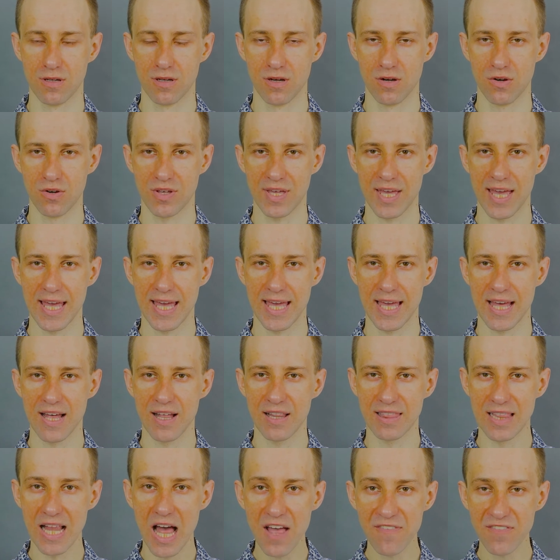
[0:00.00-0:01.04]
okay,
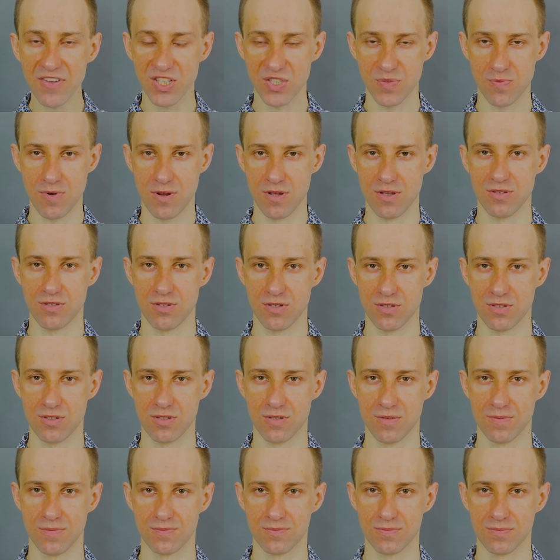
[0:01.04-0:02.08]
life
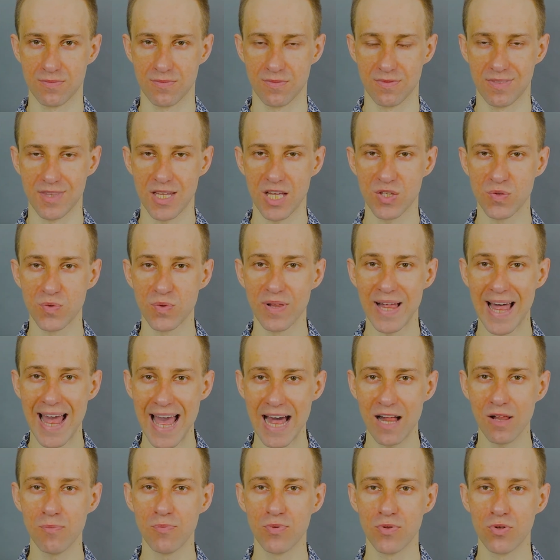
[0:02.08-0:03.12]
experiences that will
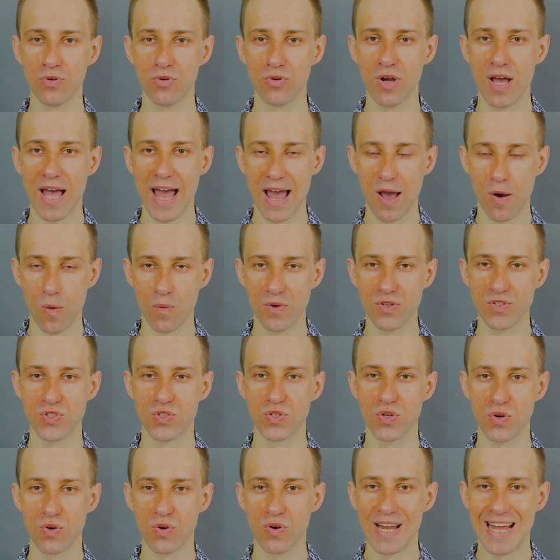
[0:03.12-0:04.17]
help you with
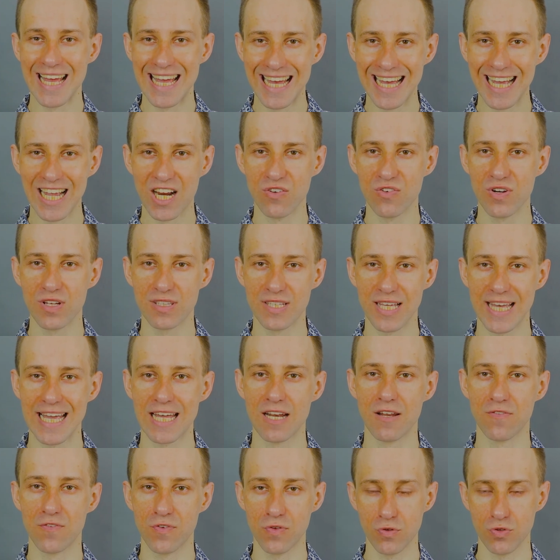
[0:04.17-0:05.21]
your grit in
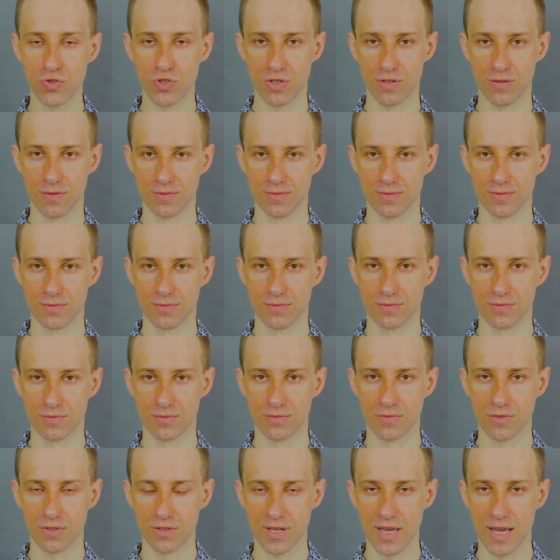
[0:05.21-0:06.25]
the future.
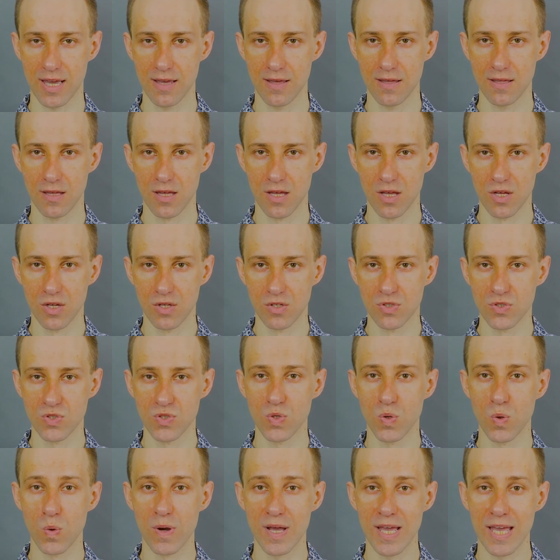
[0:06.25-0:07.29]
Okay,
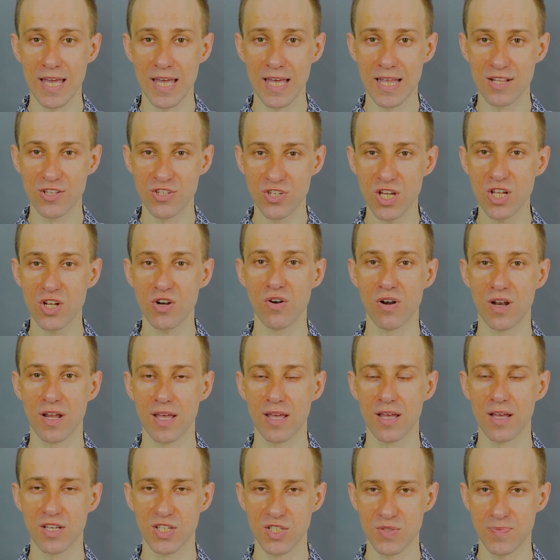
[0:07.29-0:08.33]
so
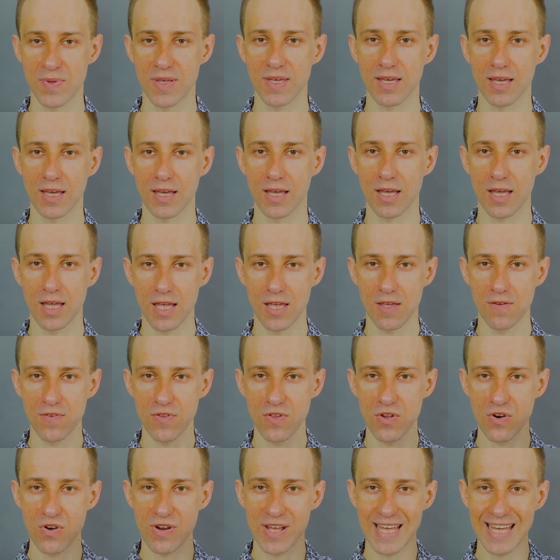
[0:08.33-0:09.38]
generally speaking, if
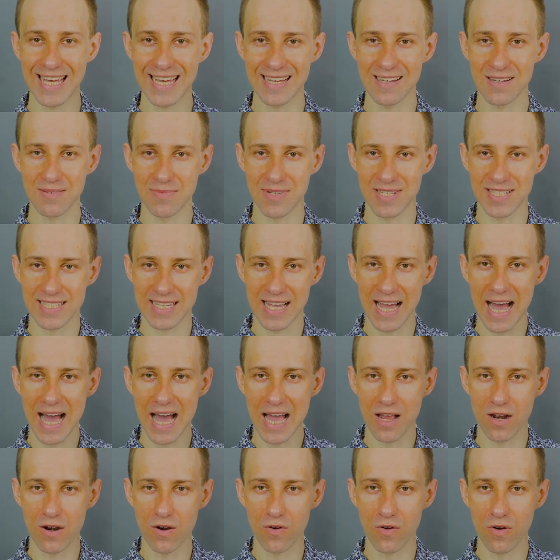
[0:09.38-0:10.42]
your income is
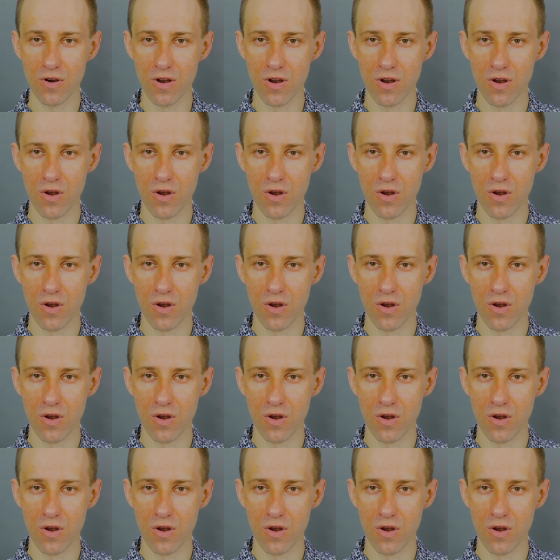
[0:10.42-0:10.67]
higher